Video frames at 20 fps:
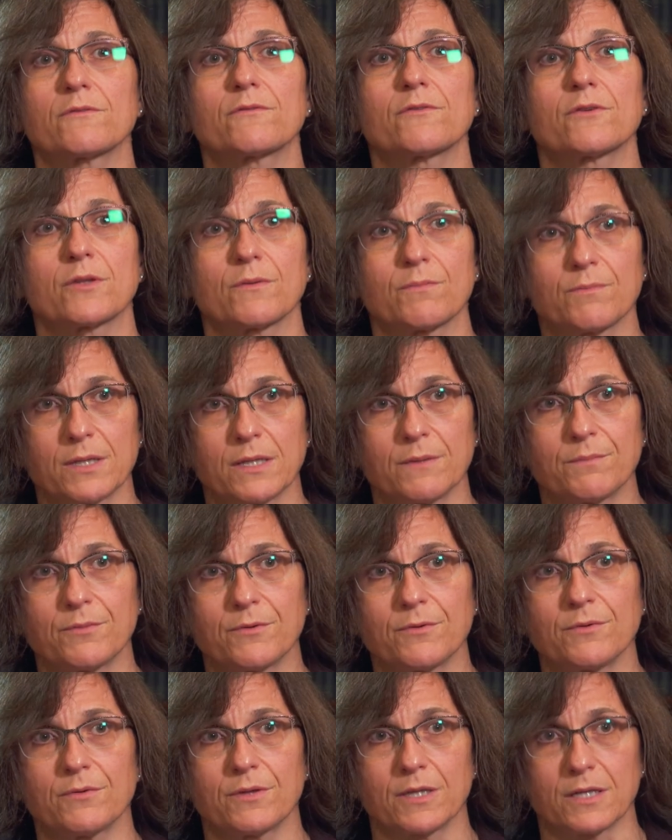for the
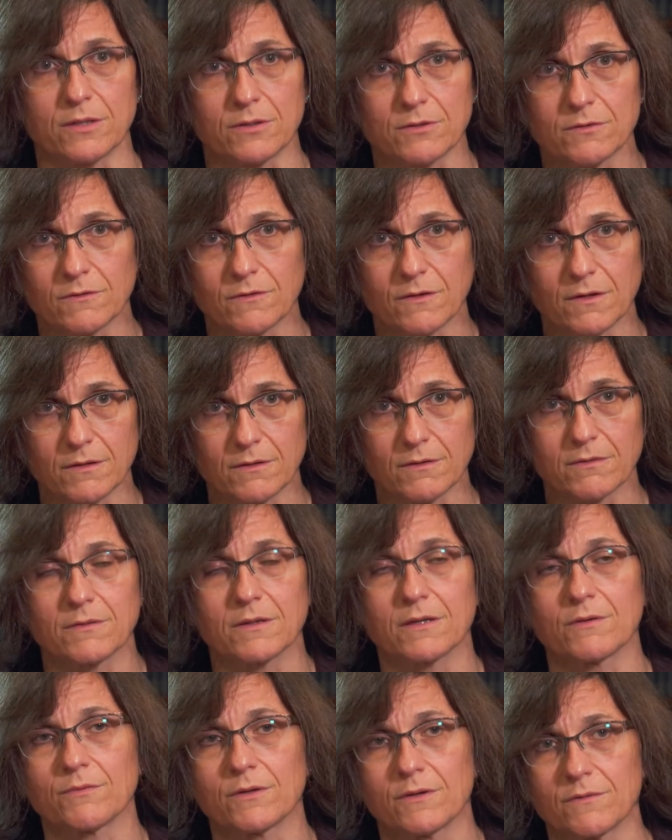people that use it,
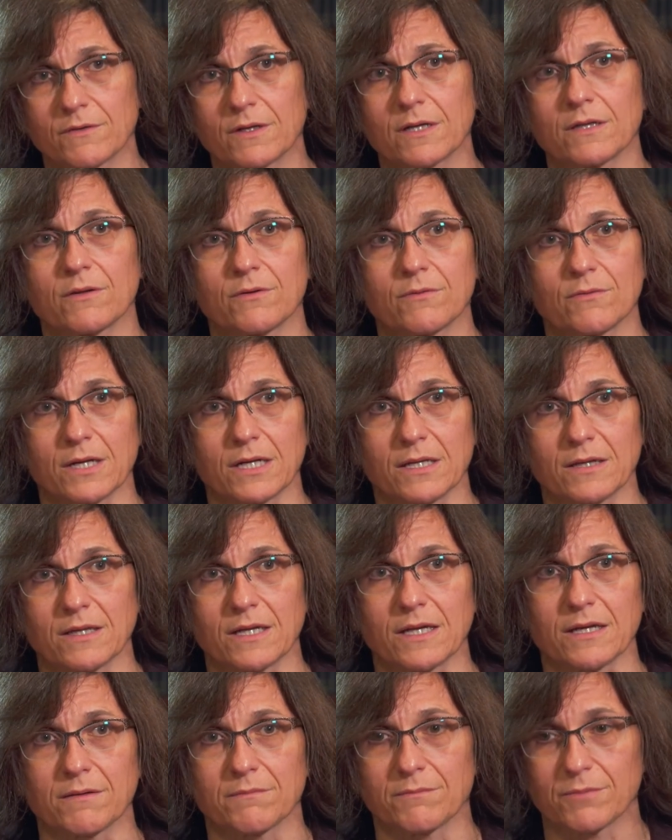then we've done the right thing.